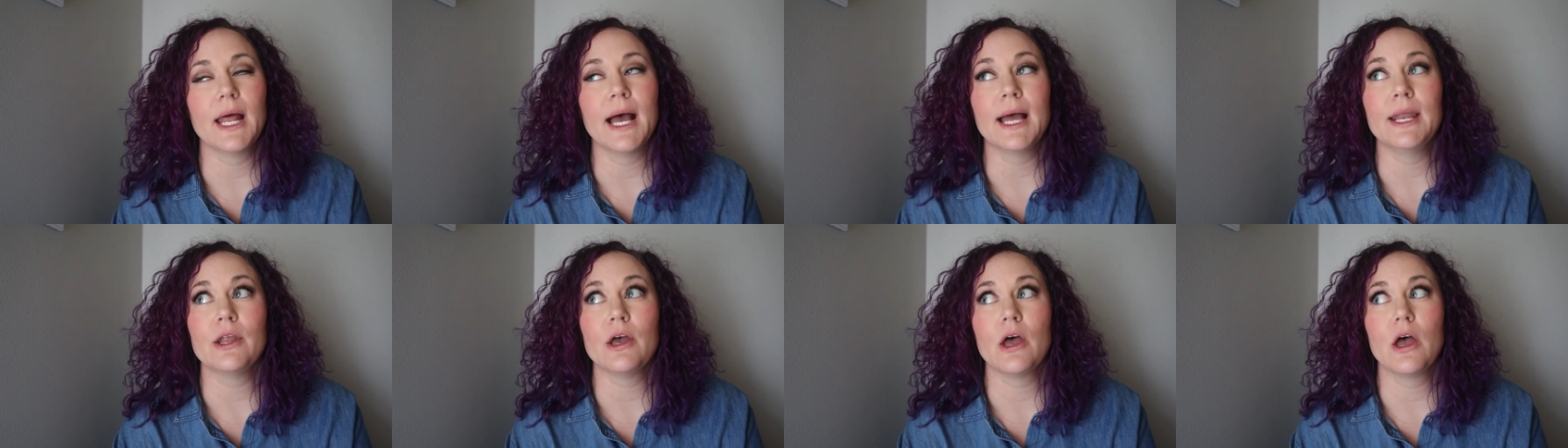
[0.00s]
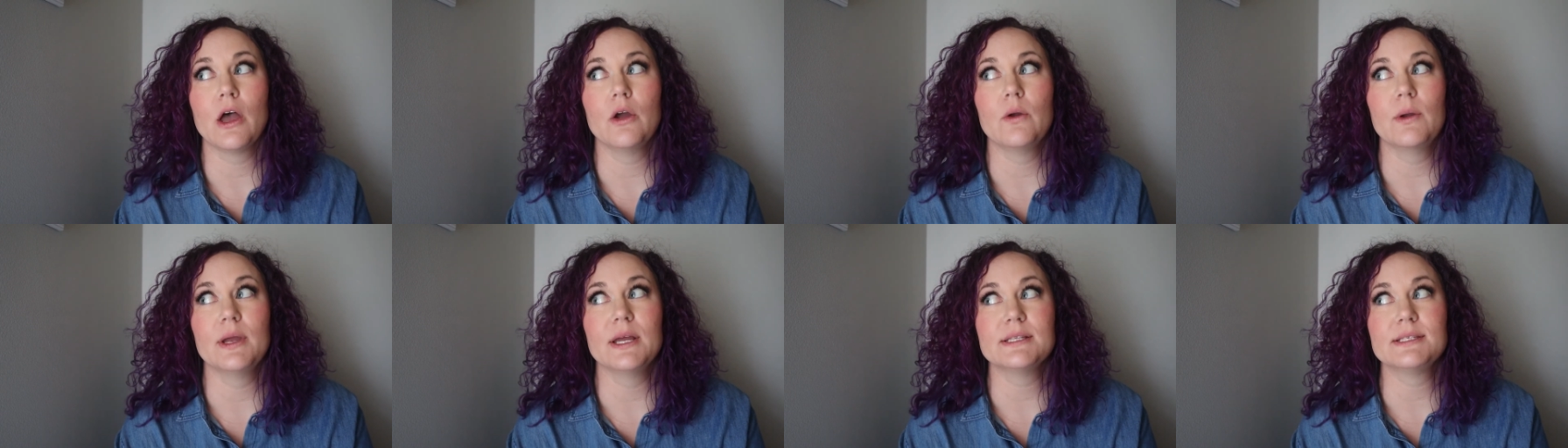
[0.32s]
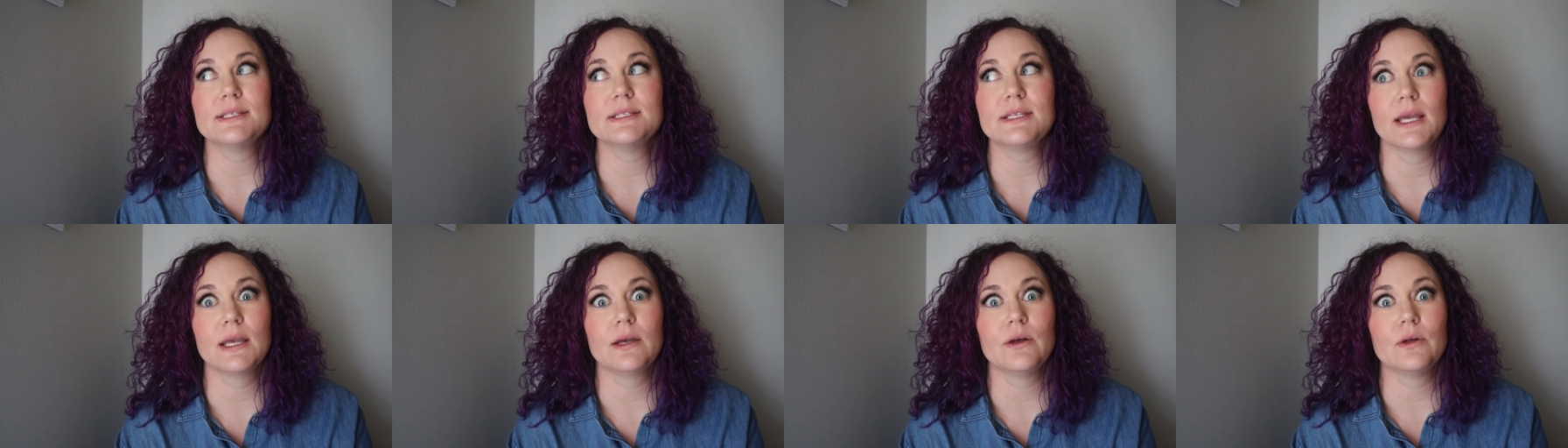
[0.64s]
I know it
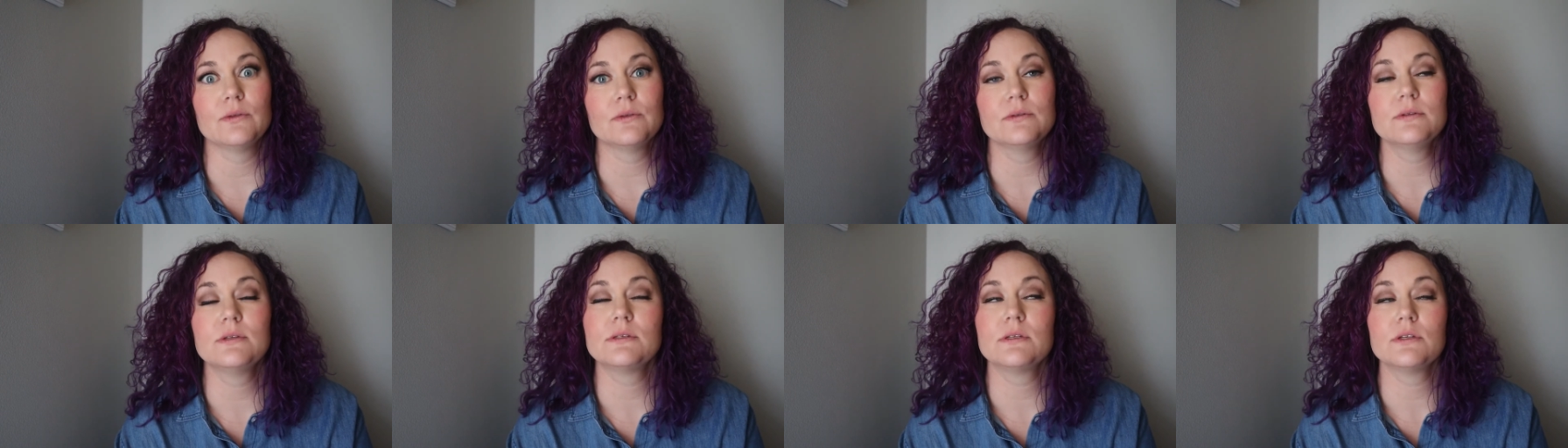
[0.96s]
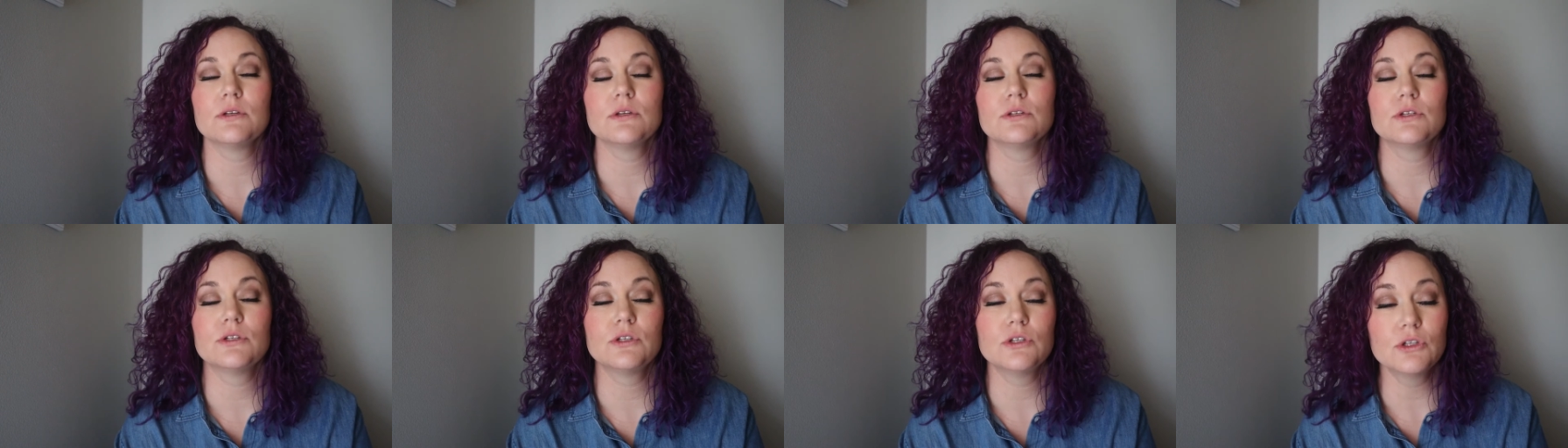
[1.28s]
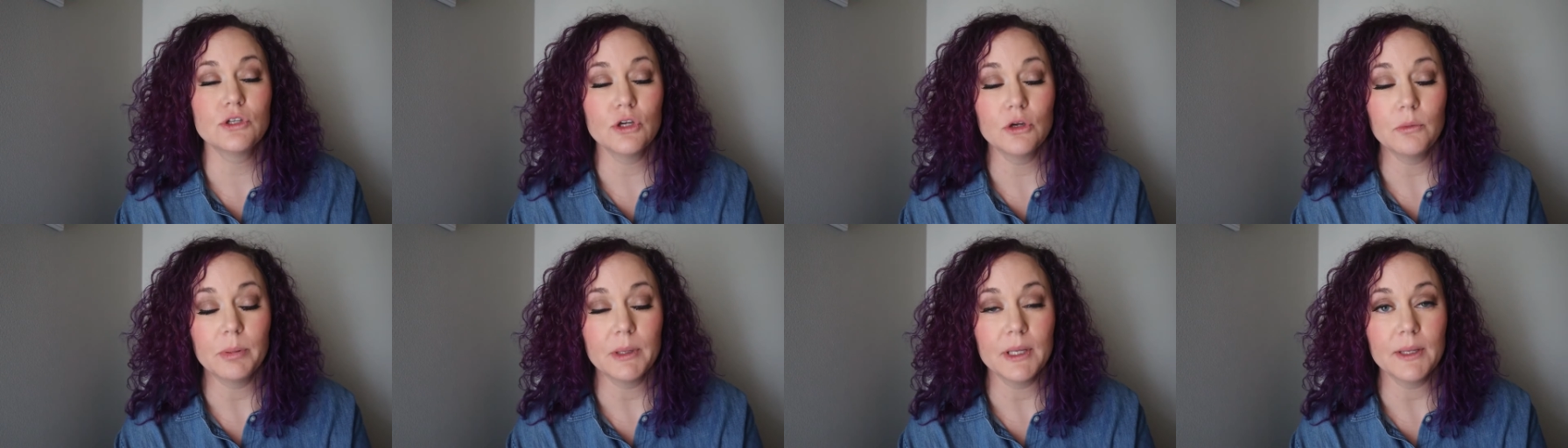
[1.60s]
sounds
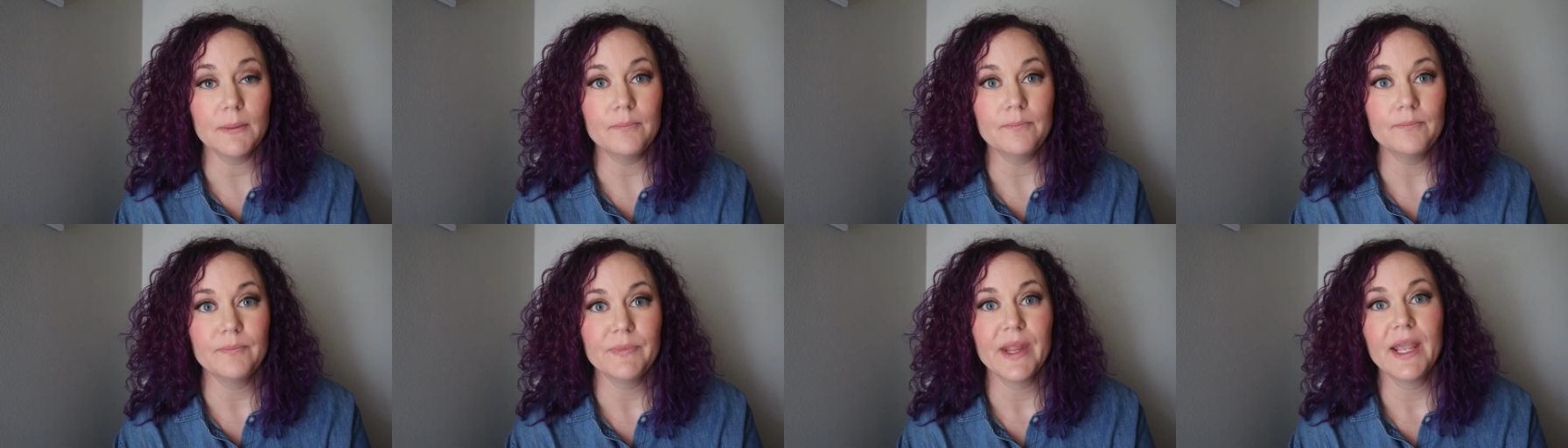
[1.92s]
stupid.